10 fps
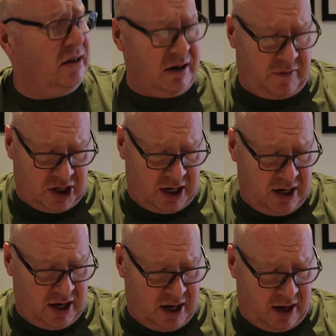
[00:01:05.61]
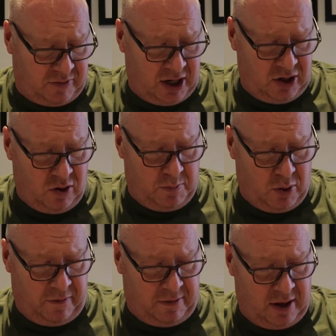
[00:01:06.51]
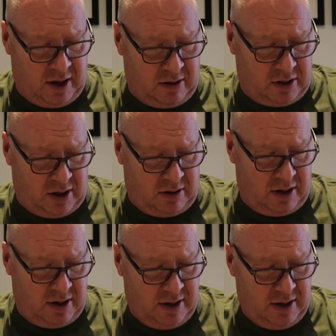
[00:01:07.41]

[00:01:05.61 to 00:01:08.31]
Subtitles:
I've seen your boyfriend though, so.